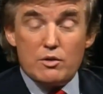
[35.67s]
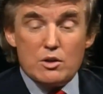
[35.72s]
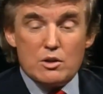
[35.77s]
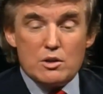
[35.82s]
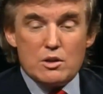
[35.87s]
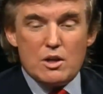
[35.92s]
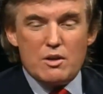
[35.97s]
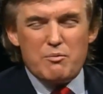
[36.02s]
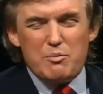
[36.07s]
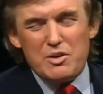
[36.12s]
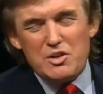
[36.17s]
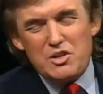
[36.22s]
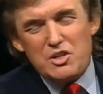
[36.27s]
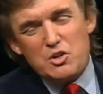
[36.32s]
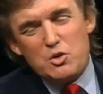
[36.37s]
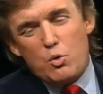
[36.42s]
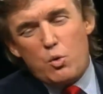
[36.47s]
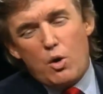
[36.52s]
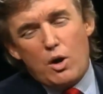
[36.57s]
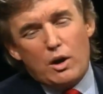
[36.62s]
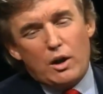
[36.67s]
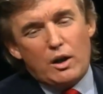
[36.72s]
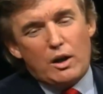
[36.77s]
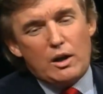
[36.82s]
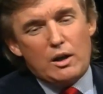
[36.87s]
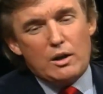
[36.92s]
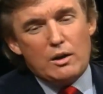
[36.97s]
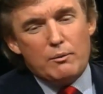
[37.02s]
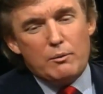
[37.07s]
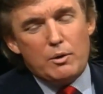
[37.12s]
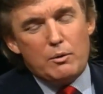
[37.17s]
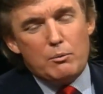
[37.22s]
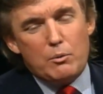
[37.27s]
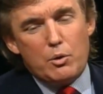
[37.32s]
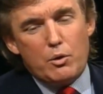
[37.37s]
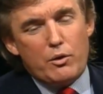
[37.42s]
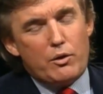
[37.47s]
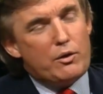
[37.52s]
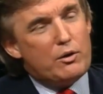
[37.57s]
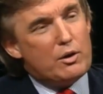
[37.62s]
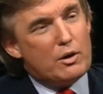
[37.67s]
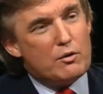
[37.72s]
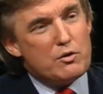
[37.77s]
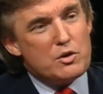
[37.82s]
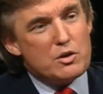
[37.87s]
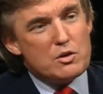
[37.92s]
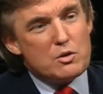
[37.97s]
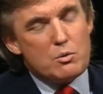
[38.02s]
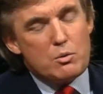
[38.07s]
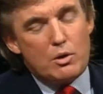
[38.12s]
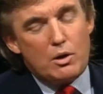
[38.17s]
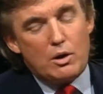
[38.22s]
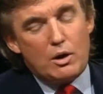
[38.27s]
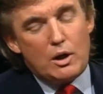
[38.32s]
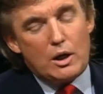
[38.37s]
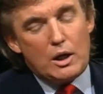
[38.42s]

She's tough, but she's quality. I mean, more than tough, she's quality.